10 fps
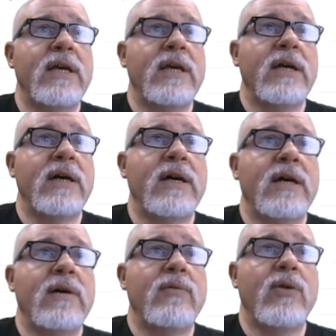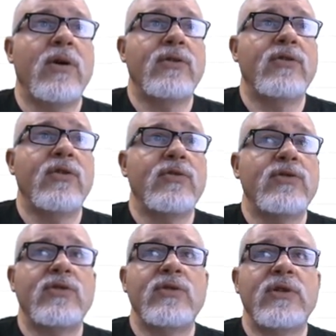we'll also
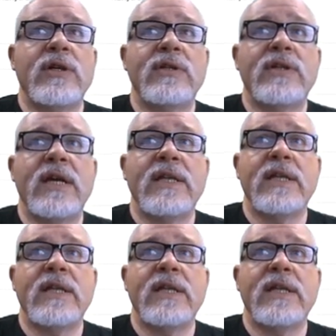say